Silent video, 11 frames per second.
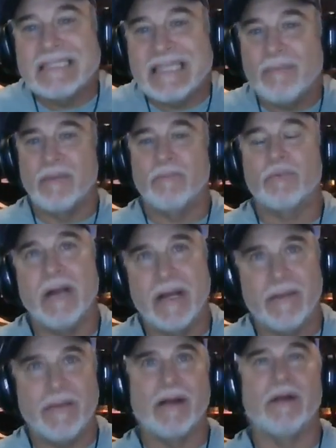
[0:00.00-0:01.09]
I've been
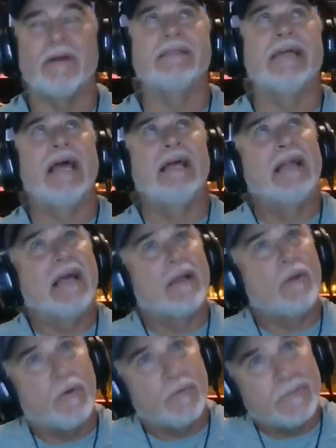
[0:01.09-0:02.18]
praying about all day, and
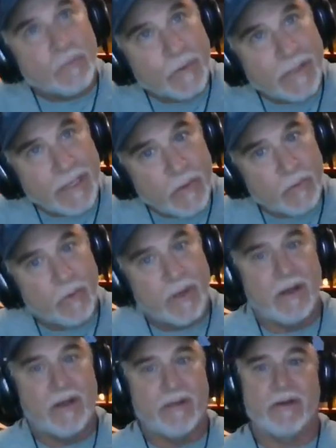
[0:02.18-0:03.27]
like, Lord, what do you
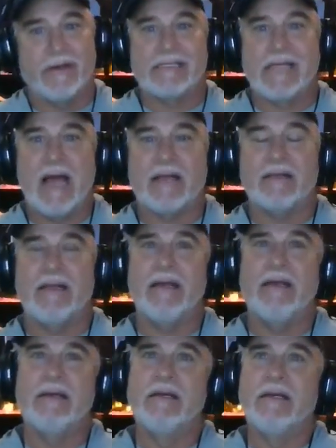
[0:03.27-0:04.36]
want on there
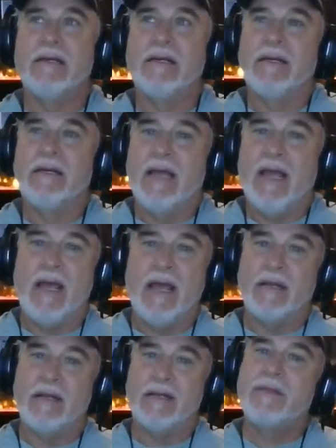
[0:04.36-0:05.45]
exactly?
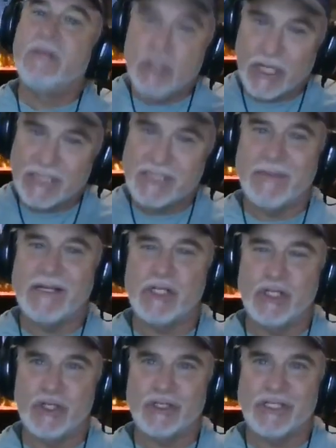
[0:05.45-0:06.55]
And the Just a
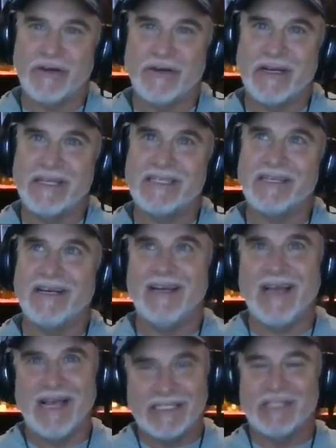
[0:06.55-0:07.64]
Messenger series
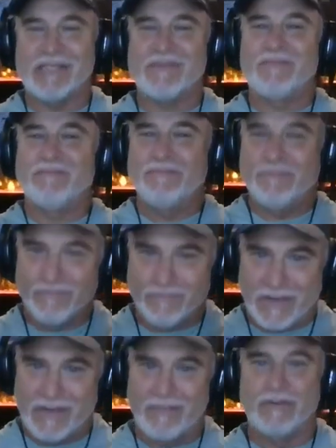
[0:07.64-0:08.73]
has just
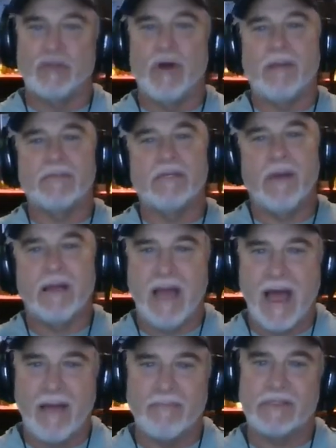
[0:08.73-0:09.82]
been dropped in my
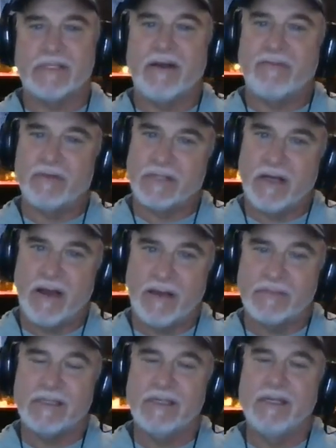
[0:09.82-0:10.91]
lap several
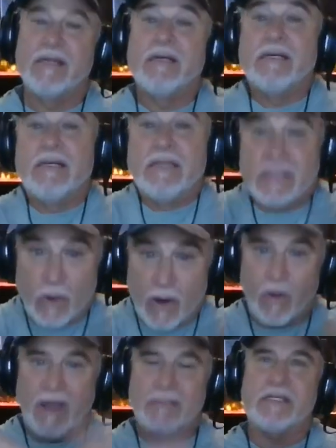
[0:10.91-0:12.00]
times, so
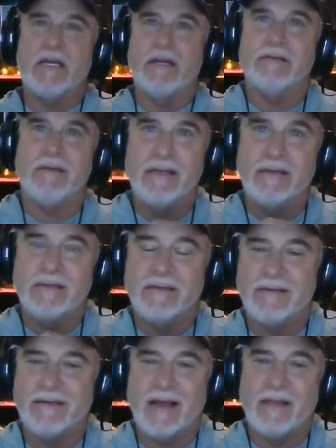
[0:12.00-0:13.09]
I watched it, and
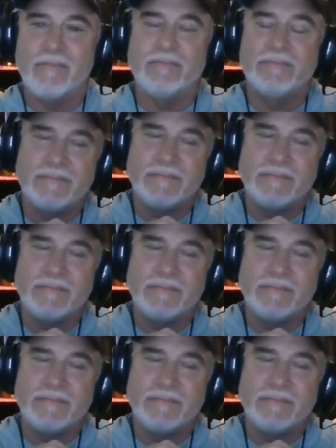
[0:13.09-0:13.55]
I'm